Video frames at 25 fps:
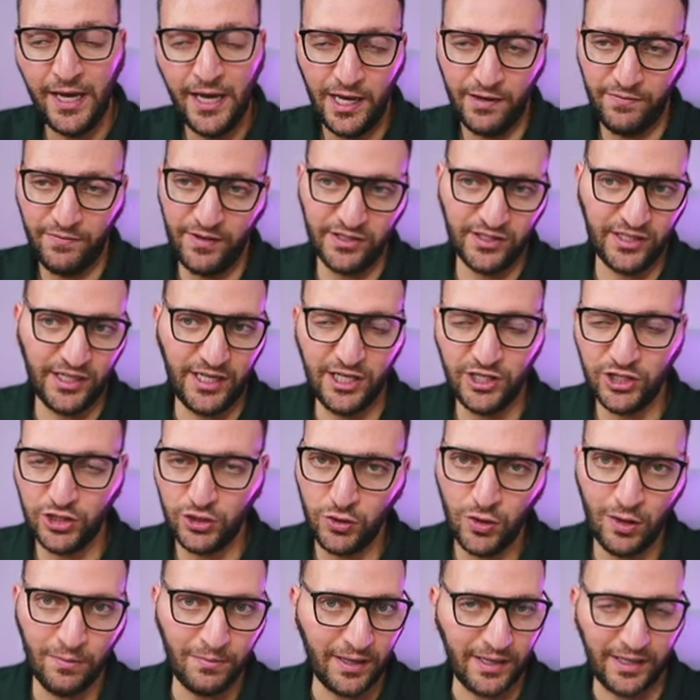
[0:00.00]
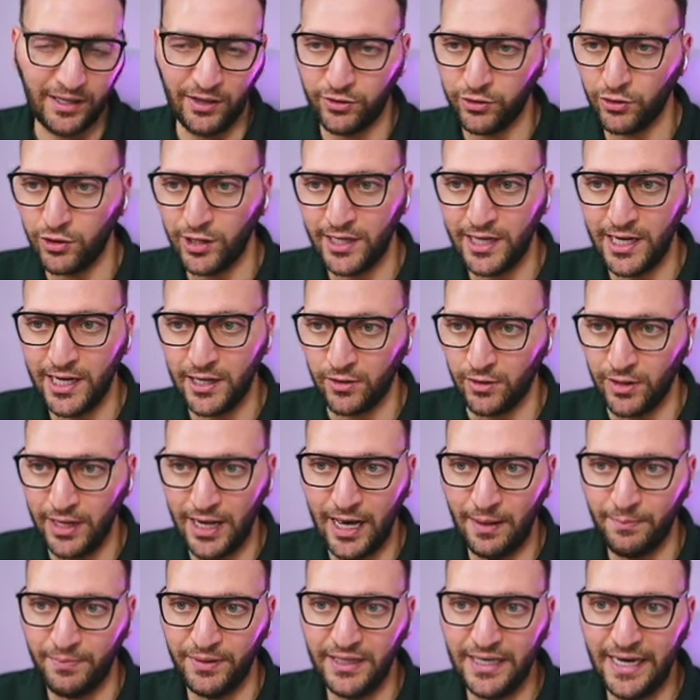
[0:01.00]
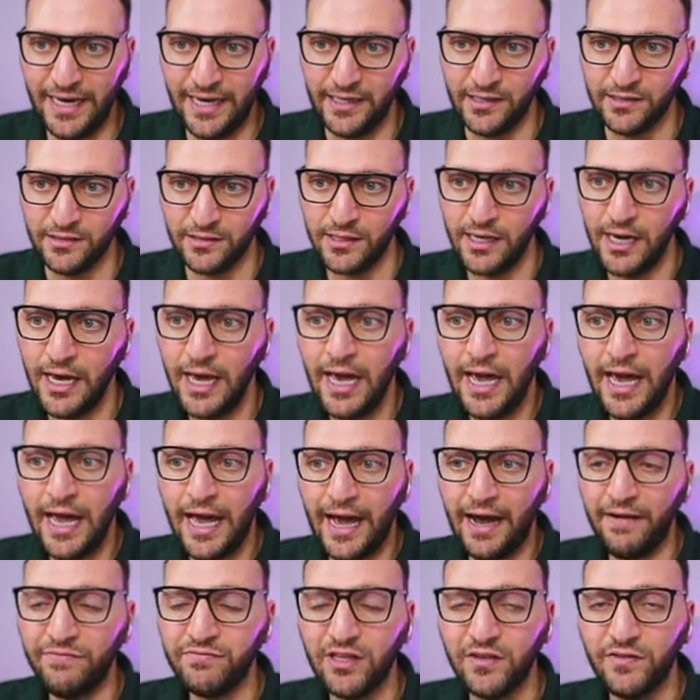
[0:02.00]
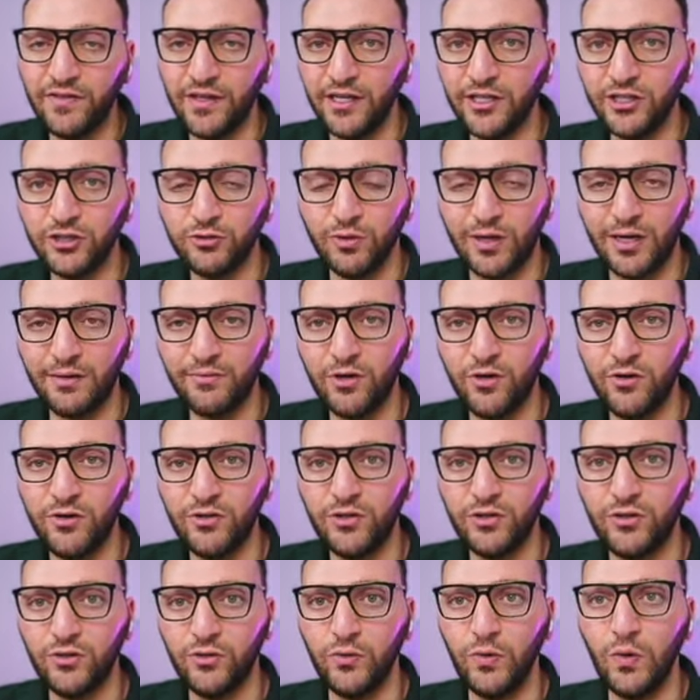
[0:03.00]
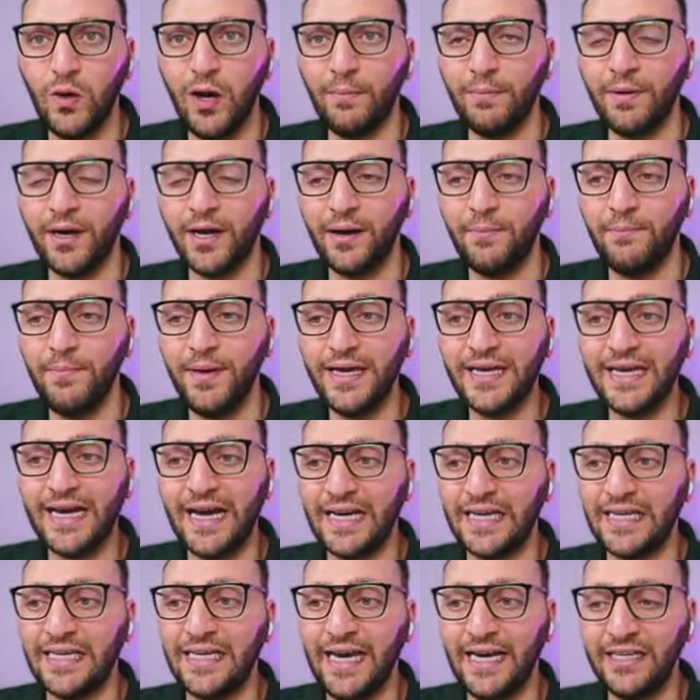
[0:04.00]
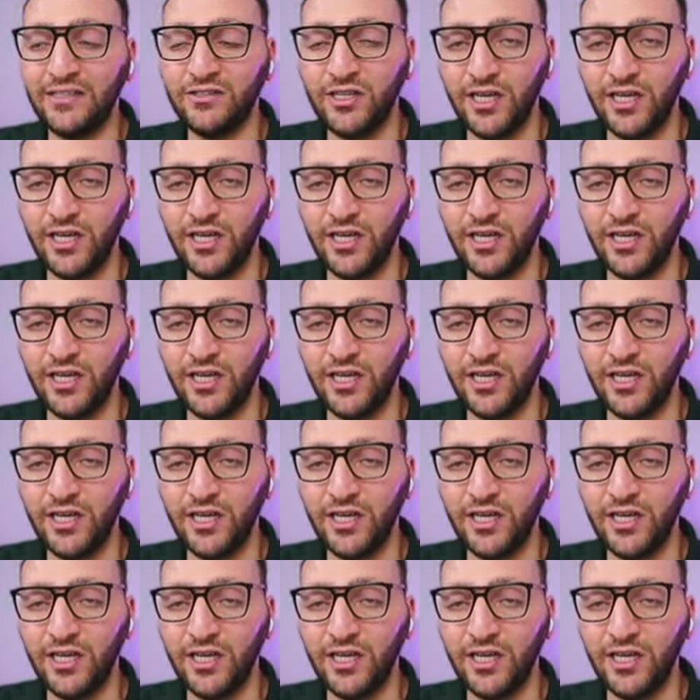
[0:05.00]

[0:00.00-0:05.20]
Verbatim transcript: there's an issue, I'm going to throw an error. Happy days. After this, what I'm going to do, I'm going to make a get